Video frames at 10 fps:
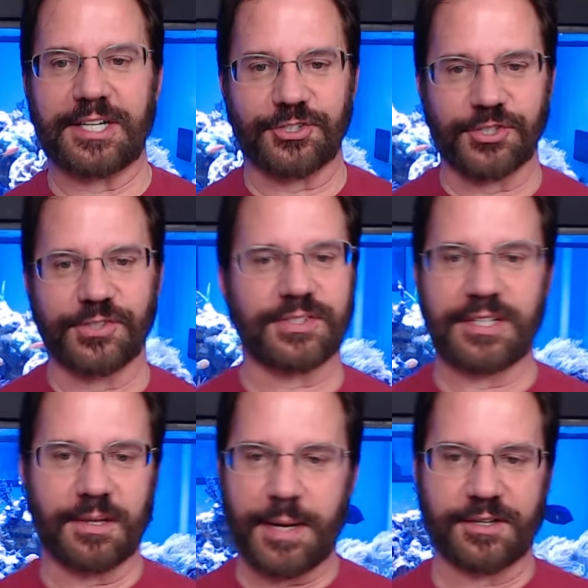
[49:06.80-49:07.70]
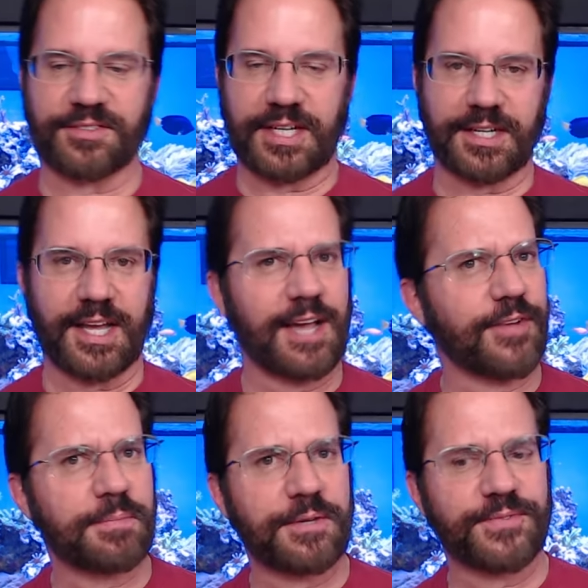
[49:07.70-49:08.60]
issues and the amount of sand I have,
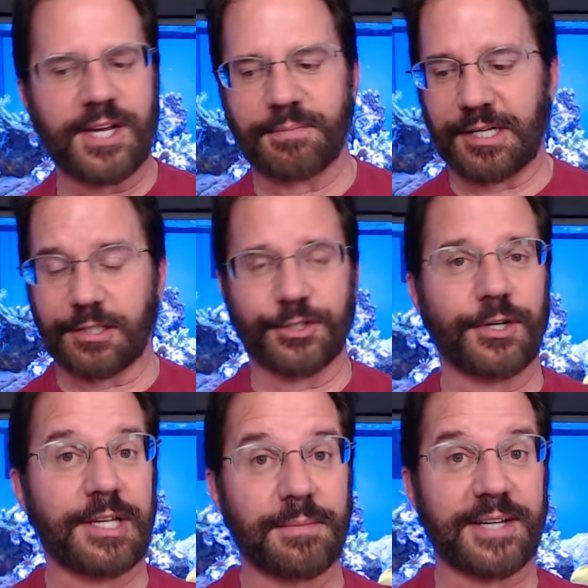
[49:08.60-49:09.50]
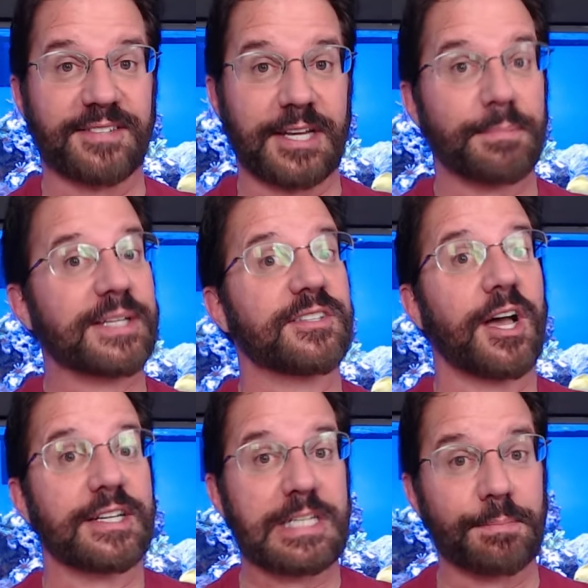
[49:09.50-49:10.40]
I'd be fine. But clearly my sand bed's
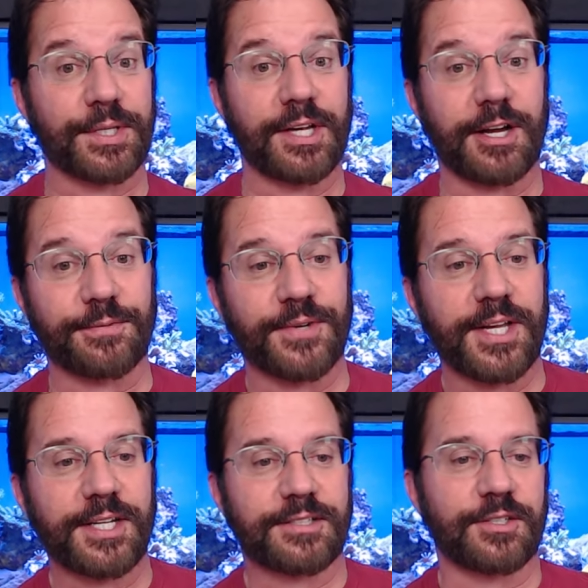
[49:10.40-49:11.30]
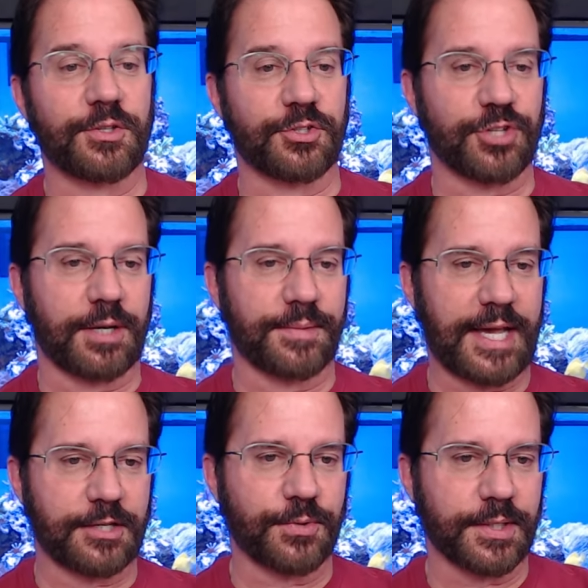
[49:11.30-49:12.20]
not deep enough to do the job
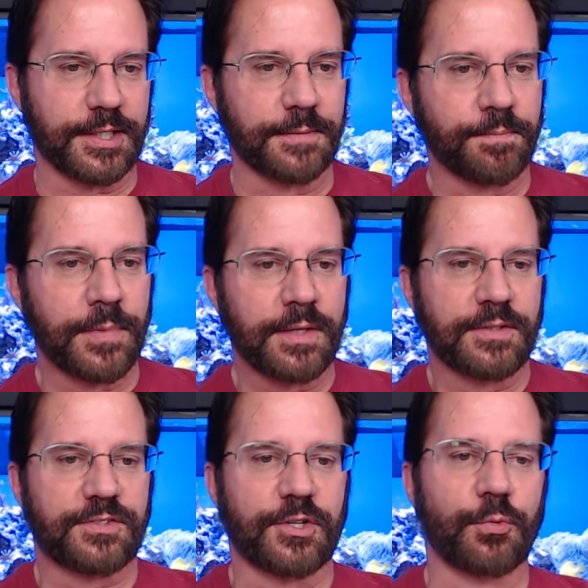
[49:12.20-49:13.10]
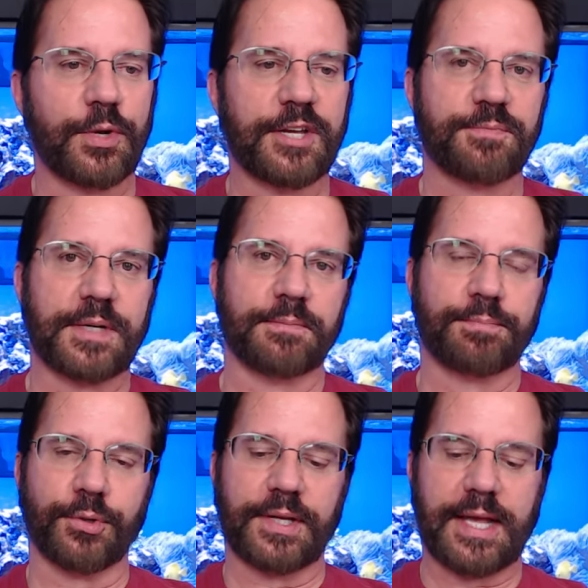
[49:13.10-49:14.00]
adequately. So we have been
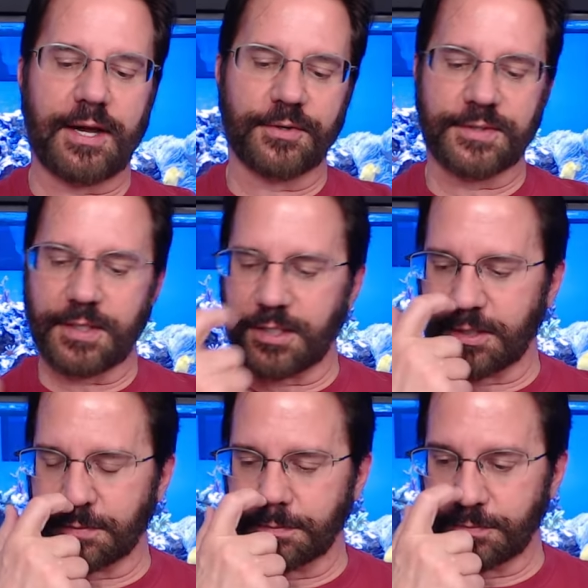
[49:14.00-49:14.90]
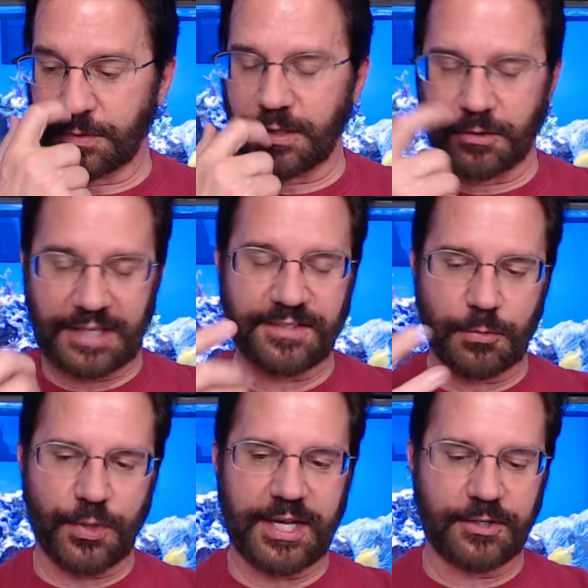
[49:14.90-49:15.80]
pulling out,
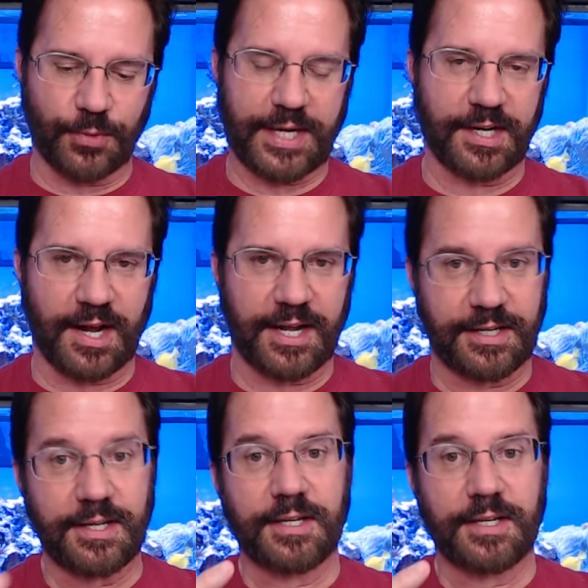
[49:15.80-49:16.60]
Dwayne and I